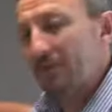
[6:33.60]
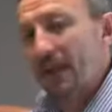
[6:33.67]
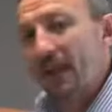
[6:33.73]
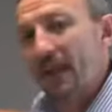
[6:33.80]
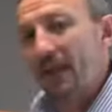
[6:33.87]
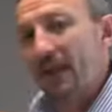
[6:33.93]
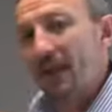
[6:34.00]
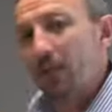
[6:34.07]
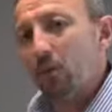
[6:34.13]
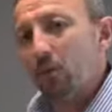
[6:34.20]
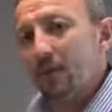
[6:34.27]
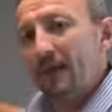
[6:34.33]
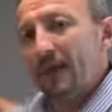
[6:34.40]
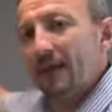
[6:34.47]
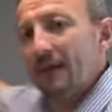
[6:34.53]
here
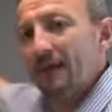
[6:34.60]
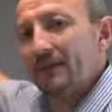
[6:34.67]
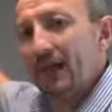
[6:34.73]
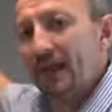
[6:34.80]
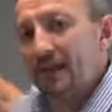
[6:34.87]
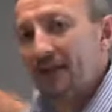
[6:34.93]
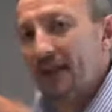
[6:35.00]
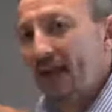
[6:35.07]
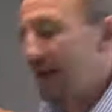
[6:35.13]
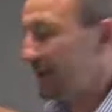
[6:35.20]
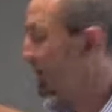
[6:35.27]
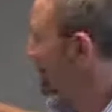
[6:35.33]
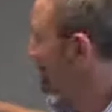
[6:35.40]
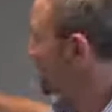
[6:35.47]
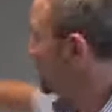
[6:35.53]
will be
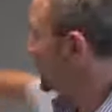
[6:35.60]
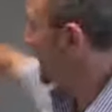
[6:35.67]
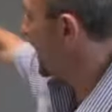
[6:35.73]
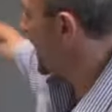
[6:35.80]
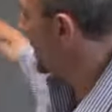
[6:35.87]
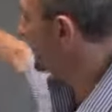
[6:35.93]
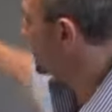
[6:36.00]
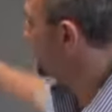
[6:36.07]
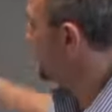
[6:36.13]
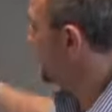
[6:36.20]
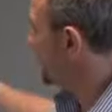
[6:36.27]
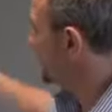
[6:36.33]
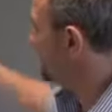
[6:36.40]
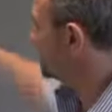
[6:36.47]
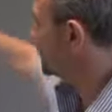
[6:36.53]
attached to the
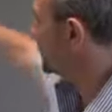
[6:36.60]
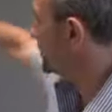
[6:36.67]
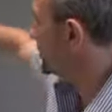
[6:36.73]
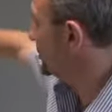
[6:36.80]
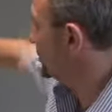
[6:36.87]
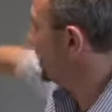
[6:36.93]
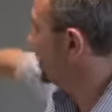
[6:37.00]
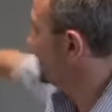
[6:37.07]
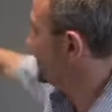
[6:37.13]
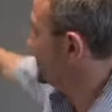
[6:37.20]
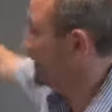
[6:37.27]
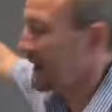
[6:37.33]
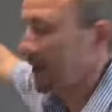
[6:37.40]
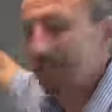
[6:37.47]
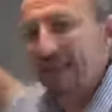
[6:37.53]
airspace, which is going to
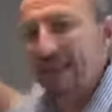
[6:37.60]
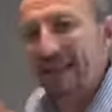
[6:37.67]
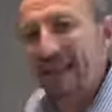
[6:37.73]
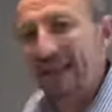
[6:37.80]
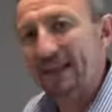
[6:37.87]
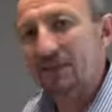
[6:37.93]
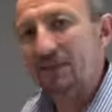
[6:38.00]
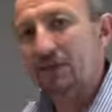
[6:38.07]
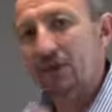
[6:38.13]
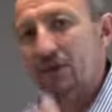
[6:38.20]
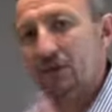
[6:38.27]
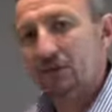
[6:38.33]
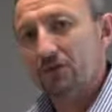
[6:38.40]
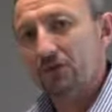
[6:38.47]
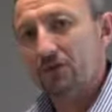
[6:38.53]
then be linked
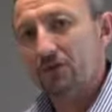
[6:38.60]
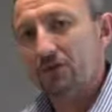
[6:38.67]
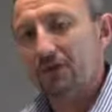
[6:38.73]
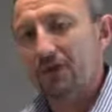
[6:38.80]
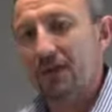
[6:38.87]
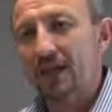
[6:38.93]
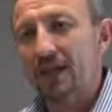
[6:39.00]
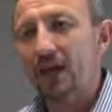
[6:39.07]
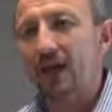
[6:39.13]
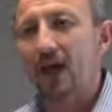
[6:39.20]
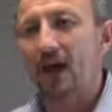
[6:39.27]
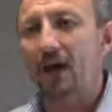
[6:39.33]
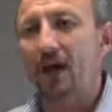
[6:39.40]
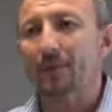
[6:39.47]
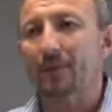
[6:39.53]
to the
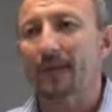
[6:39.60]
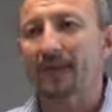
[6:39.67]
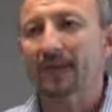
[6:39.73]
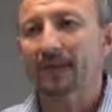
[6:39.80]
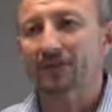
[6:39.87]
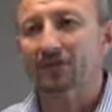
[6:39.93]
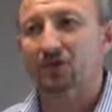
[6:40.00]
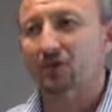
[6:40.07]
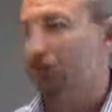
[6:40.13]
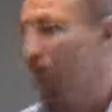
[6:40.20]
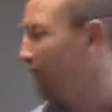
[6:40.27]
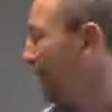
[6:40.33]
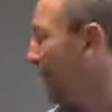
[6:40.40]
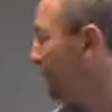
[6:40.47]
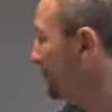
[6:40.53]
electrical
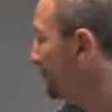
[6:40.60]
dome.